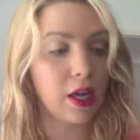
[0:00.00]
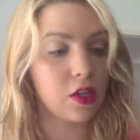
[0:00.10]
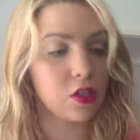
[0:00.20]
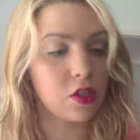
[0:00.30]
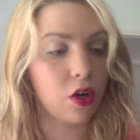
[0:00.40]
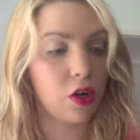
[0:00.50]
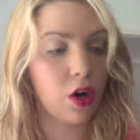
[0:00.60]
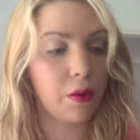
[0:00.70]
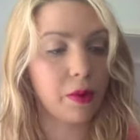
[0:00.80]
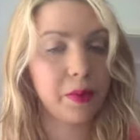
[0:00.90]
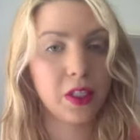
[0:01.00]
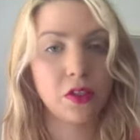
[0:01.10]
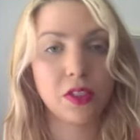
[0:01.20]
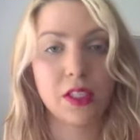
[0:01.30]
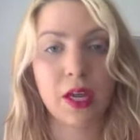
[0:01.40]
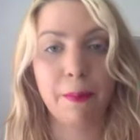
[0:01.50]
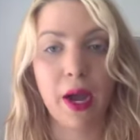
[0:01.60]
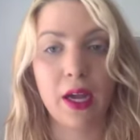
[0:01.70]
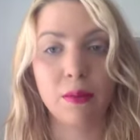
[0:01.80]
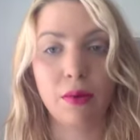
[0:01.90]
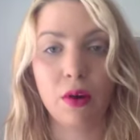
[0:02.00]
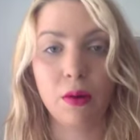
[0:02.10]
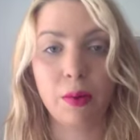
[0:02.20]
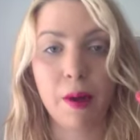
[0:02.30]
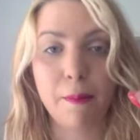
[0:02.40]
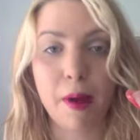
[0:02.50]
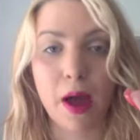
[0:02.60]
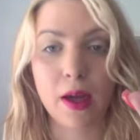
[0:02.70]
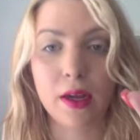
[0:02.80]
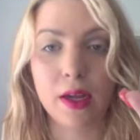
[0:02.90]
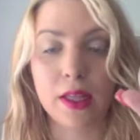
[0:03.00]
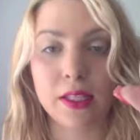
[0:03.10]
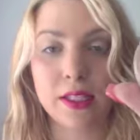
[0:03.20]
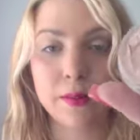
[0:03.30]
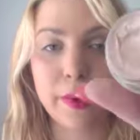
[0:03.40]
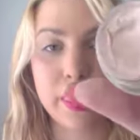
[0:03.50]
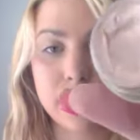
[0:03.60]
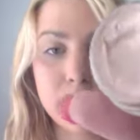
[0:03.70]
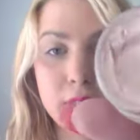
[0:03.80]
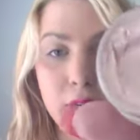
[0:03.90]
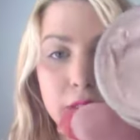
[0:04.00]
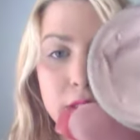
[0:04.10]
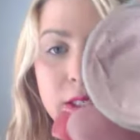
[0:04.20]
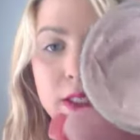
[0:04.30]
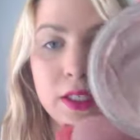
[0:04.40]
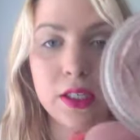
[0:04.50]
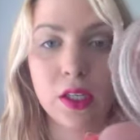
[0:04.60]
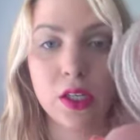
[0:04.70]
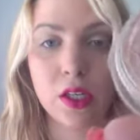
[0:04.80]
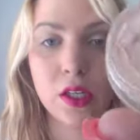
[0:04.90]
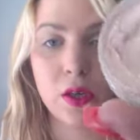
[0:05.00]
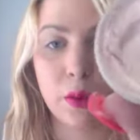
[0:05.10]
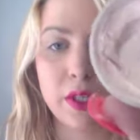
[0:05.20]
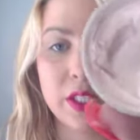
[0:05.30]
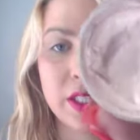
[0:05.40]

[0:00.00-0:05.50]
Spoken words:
So I'm going to be using a paintpot by M.A.C, and this is Barestudy, which